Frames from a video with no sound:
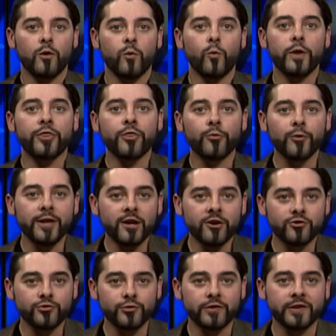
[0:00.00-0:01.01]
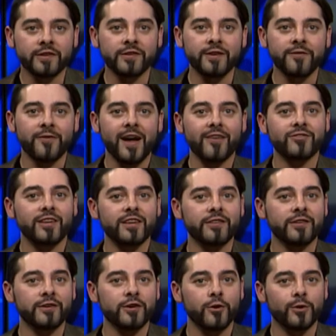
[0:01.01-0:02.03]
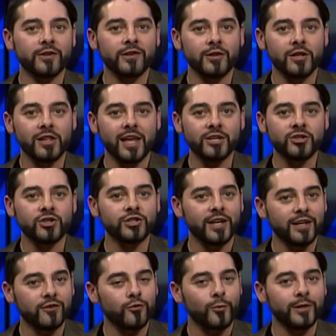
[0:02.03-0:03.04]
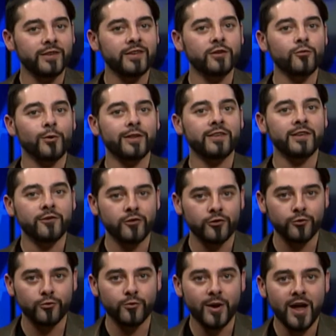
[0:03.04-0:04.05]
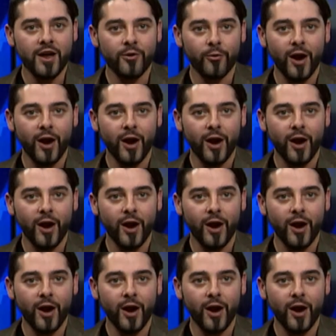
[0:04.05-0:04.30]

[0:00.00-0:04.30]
With 365 days to go until election night 2022,